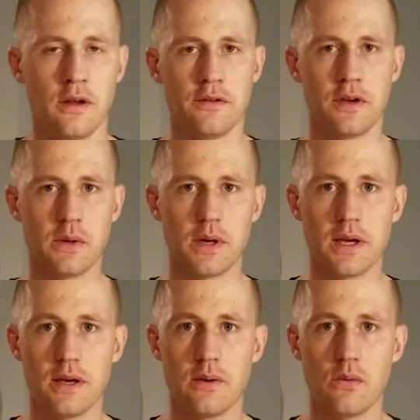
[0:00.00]
So
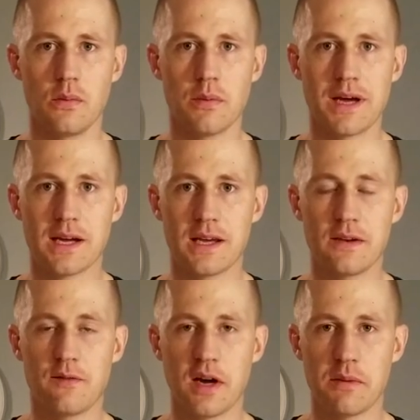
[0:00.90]
anyway, we'll be back
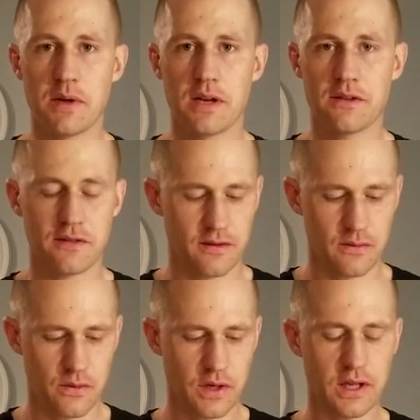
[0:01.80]
in 5 minutes.
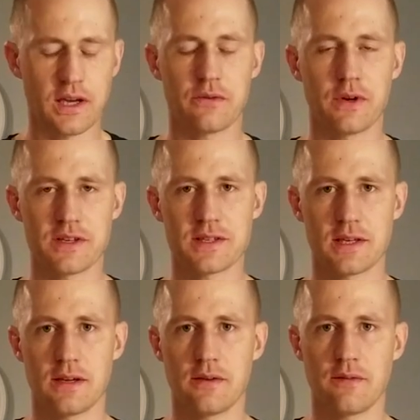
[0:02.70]
We're gonna let it
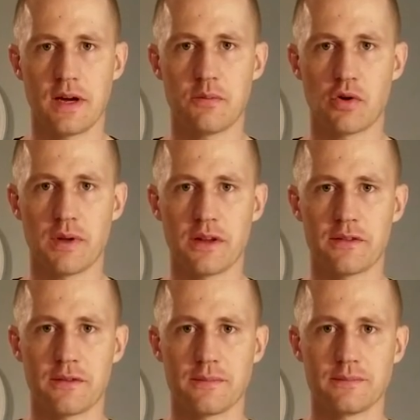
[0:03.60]
rest 5 more
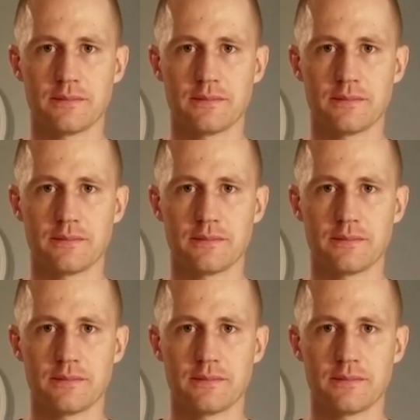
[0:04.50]
minutes.